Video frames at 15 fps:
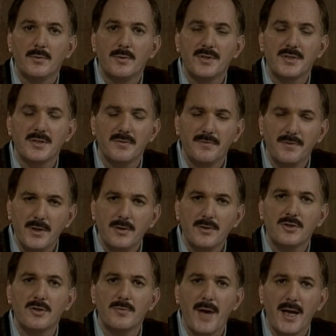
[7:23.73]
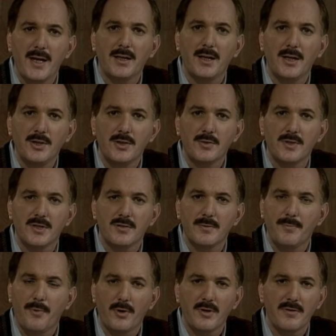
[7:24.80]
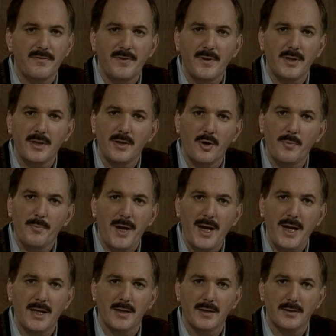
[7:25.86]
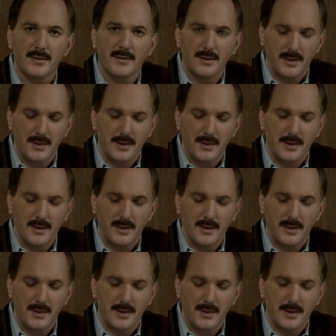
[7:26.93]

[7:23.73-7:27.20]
with severe traumatic injuries reported feeling no pain.